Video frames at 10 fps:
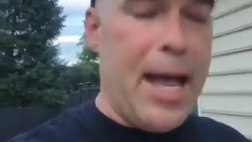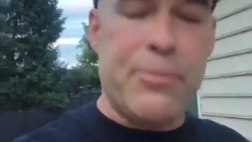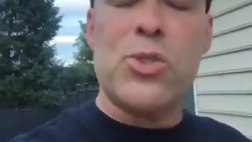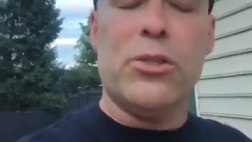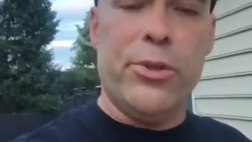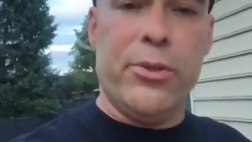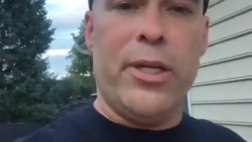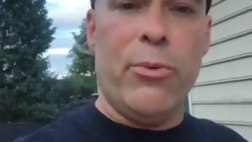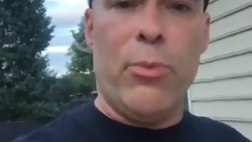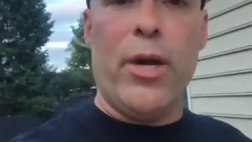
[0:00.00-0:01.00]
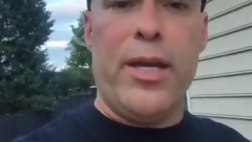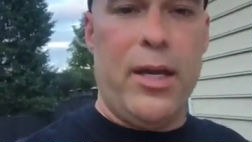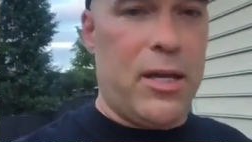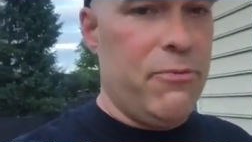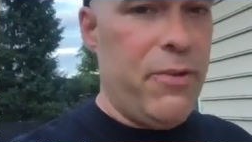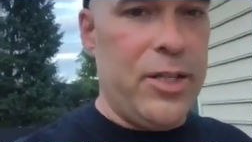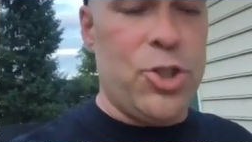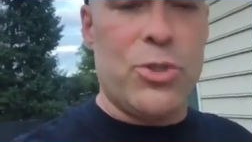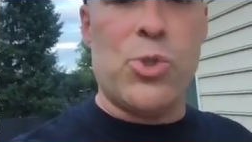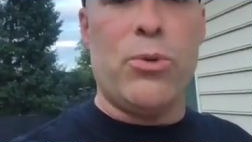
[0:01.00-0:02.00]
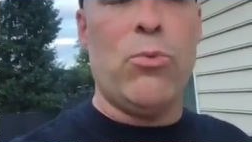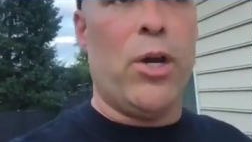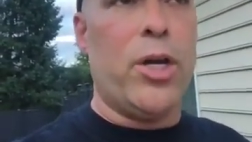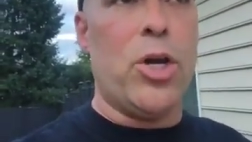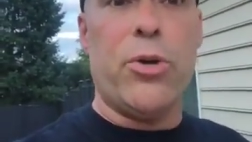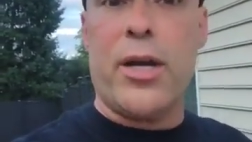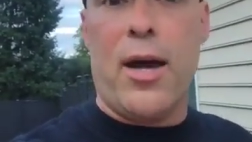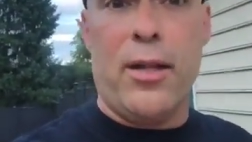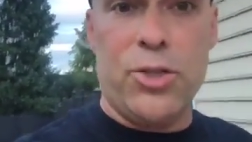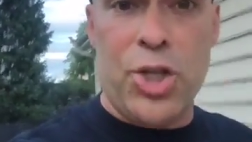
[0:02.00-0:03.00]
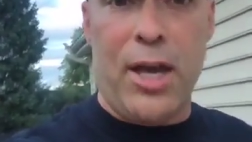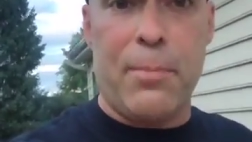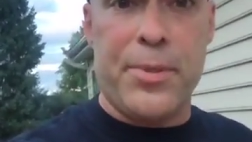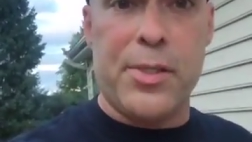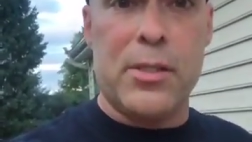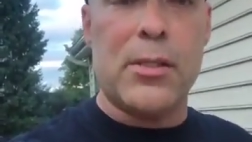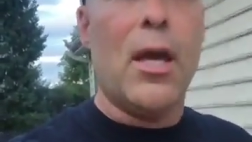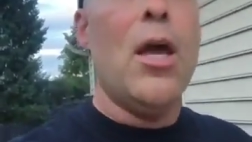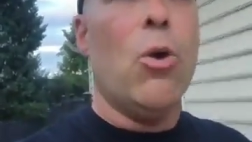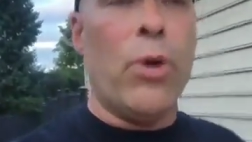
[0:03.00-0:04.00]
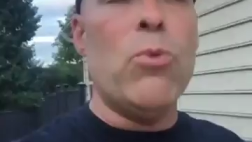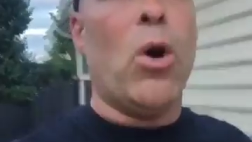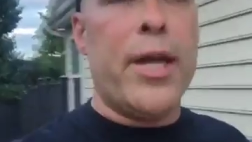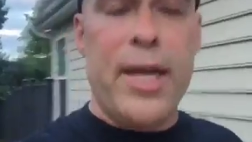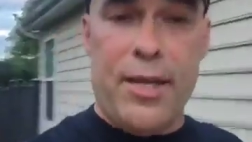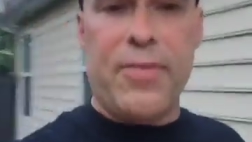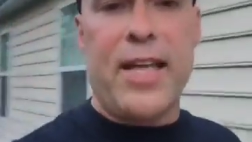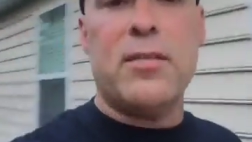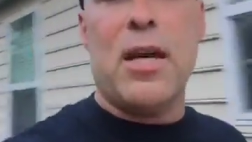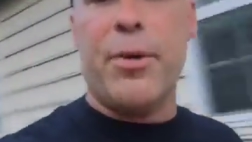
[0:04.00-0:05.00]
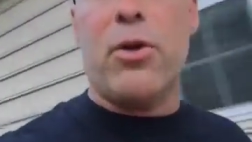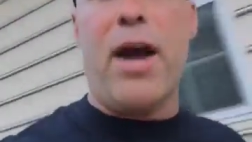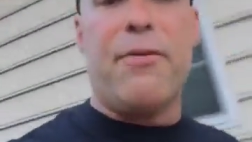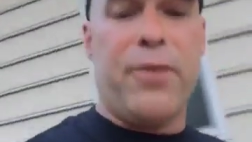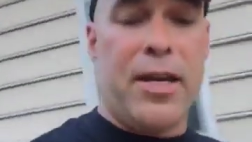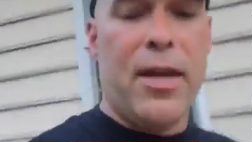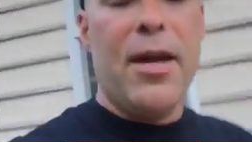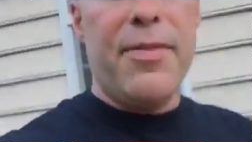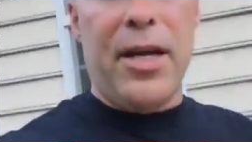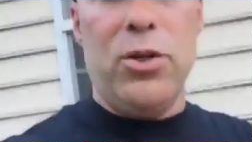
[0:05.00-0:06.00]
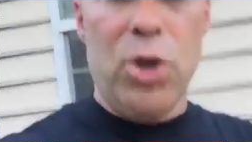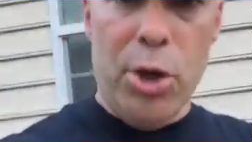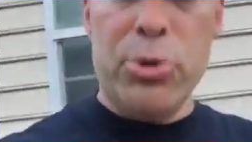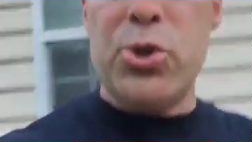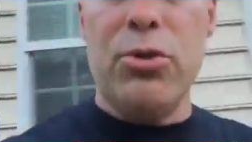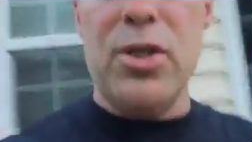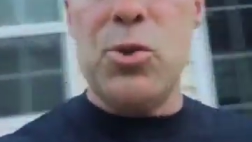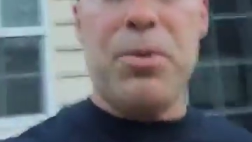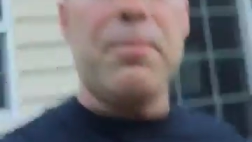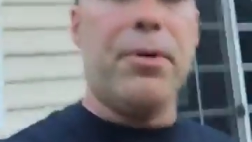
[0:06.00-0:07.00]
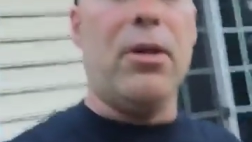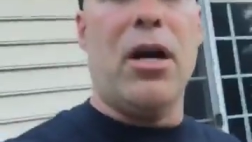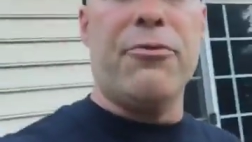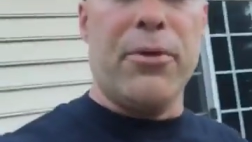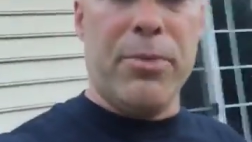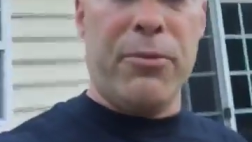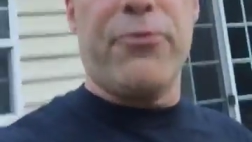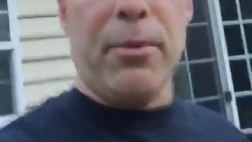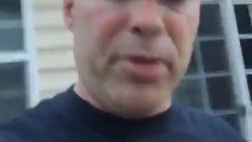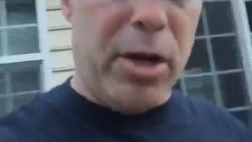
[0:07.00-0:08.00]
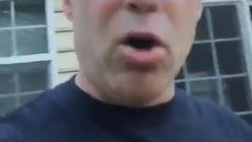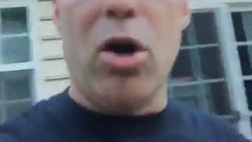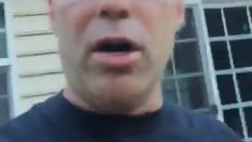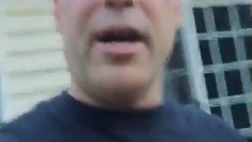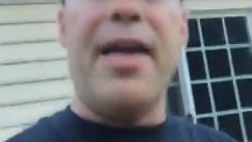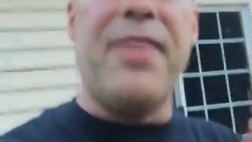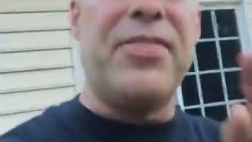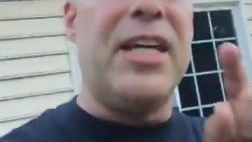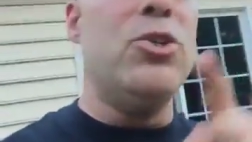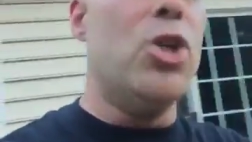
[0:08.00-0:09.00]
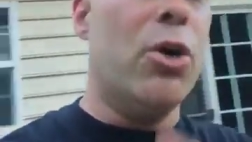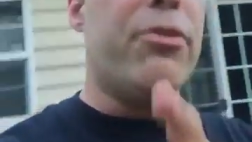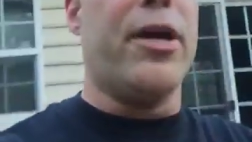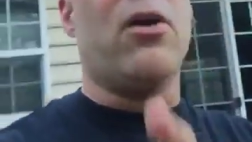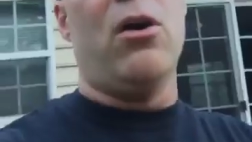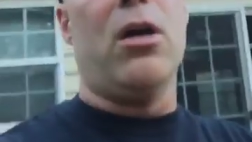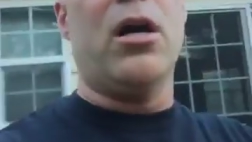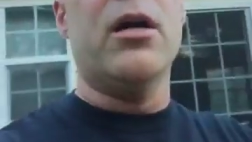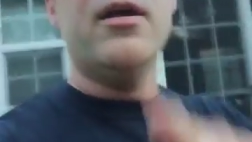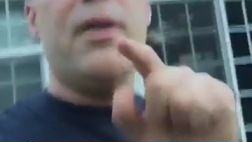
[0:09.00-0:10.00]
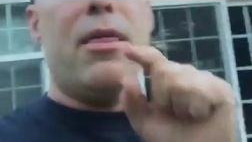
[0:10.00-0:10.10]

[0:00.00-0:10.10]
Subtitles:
Absolutely. We want to hit conventions. We want to go to college campuses. We want to hit that demographic that knows who these people are from their horror and that they know their horror.